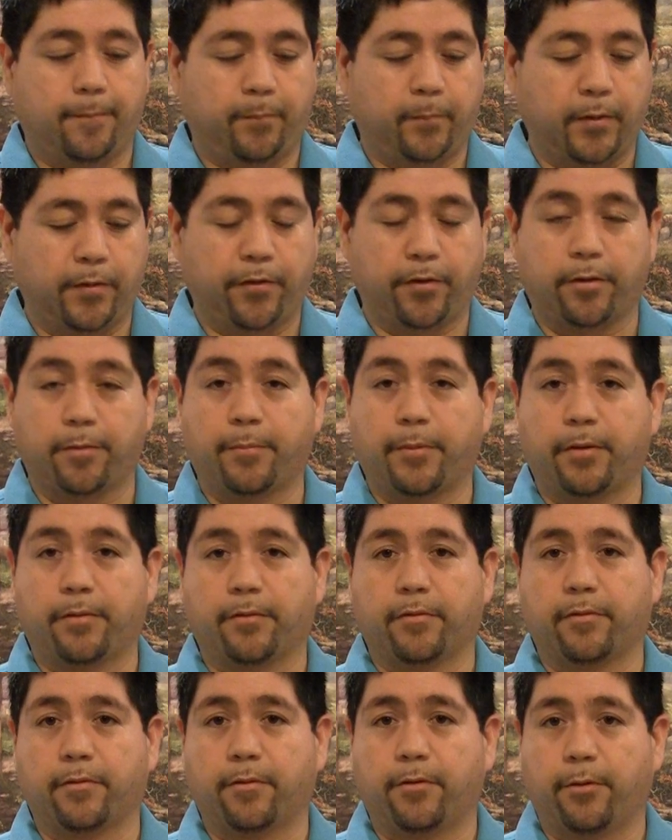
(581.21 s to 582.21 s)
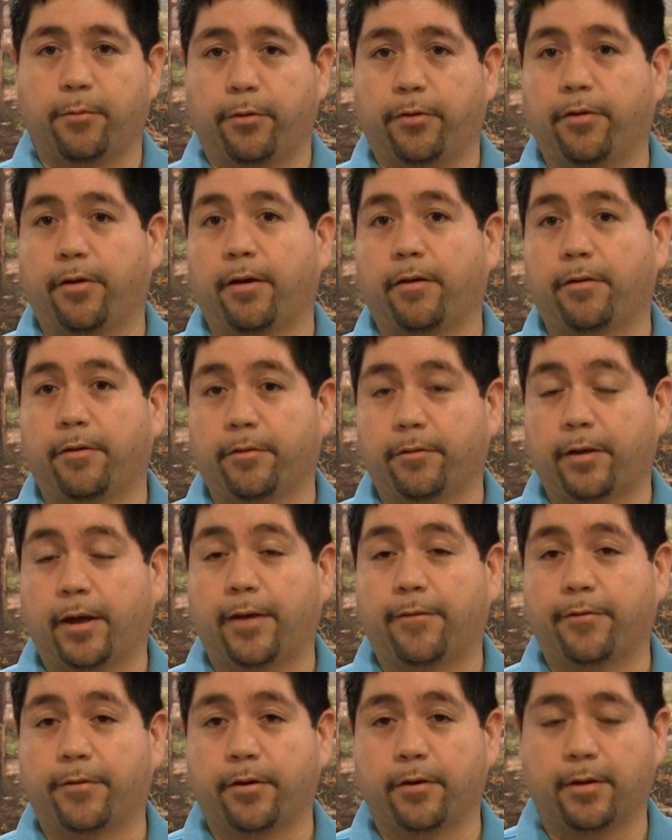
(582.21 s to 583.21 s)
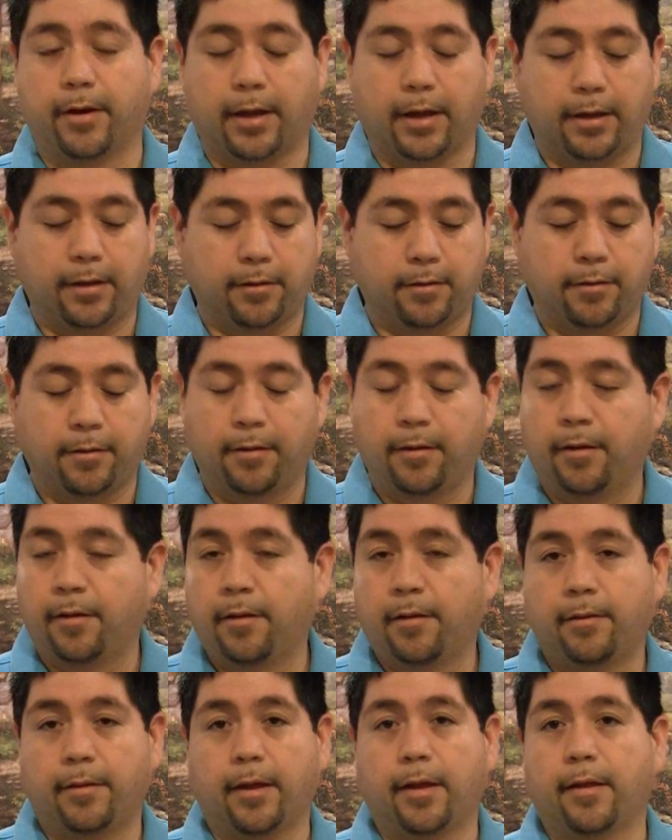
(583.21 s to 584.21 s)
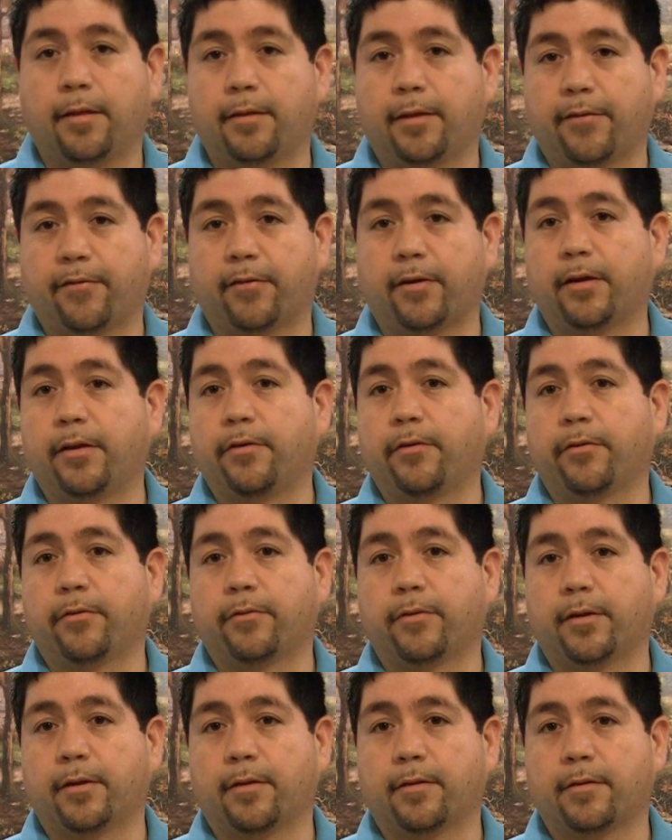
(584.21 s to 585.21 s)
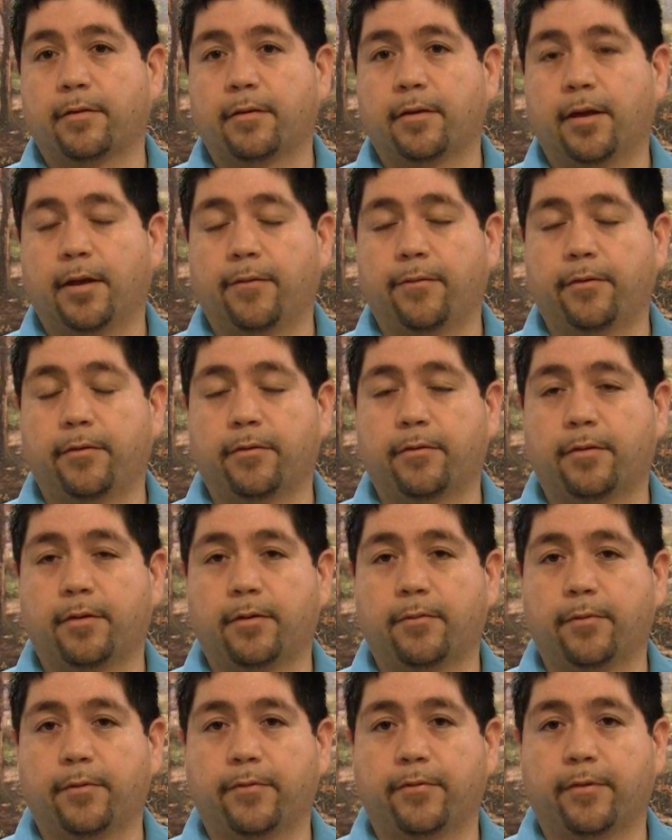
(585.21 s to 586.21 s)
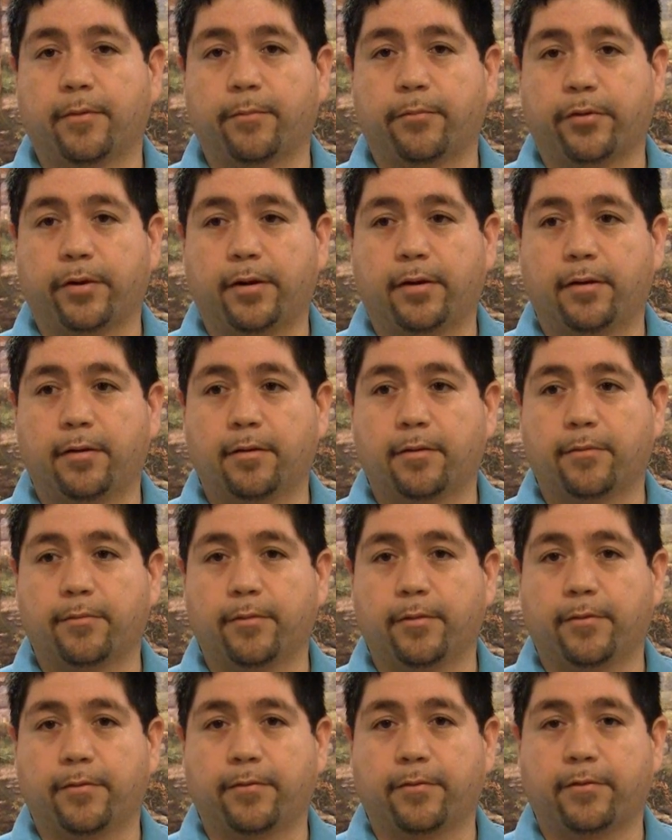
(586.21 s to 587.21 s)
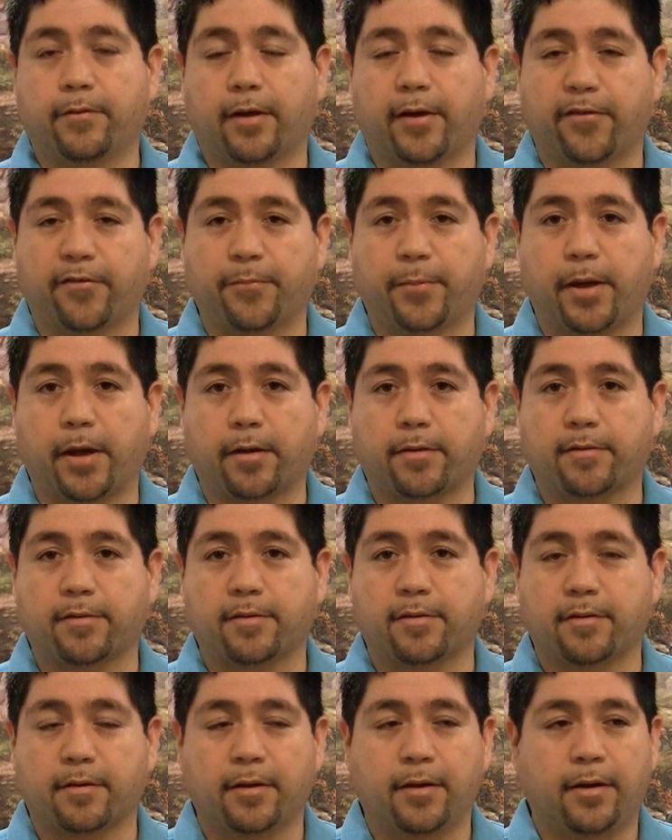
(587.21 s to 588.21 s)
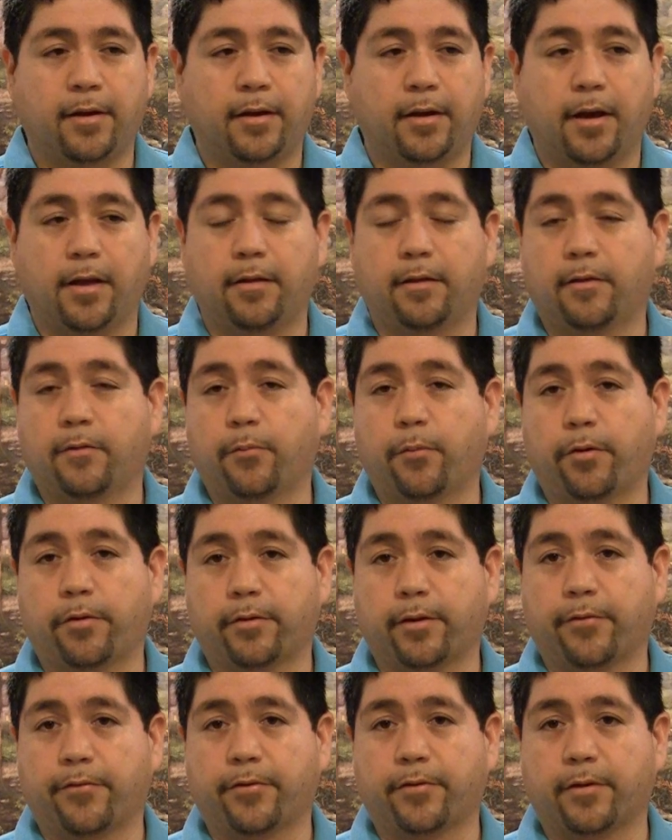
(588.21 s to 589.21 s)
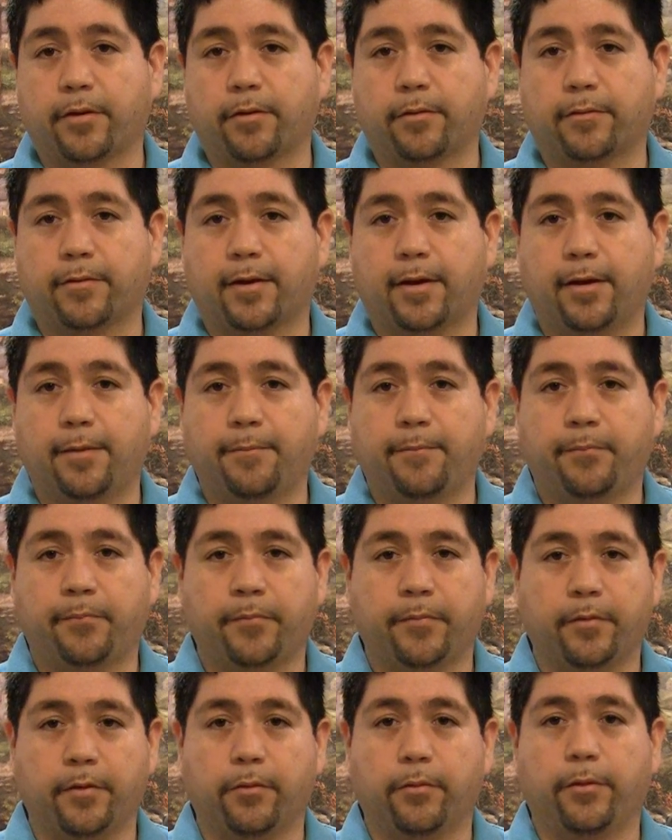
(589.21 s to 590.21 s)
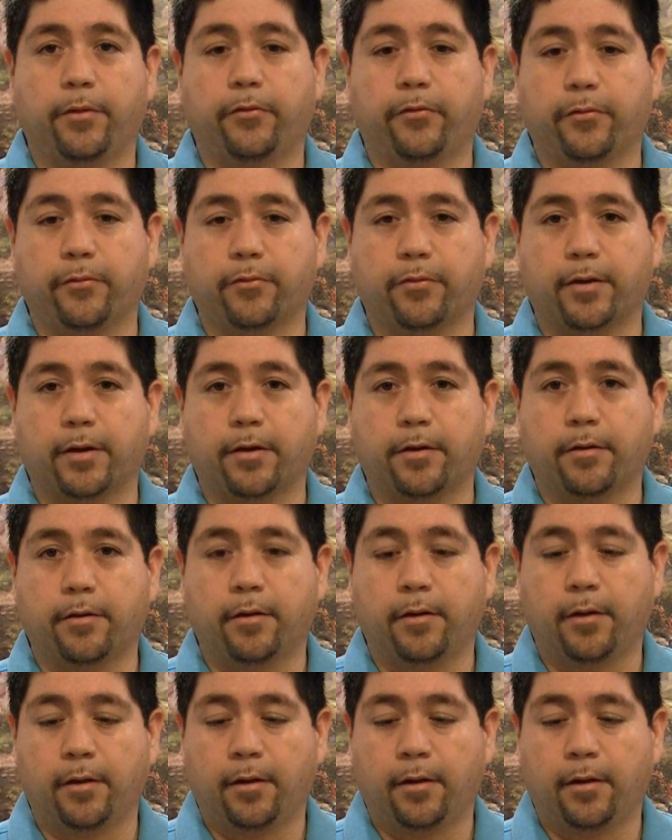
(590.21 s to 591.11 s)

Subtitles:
You're going to be on a studio where you're going to have good light, then definitely use this. I've used it with umbrellas, with soft boxes, and it's worked every single time. No issues there.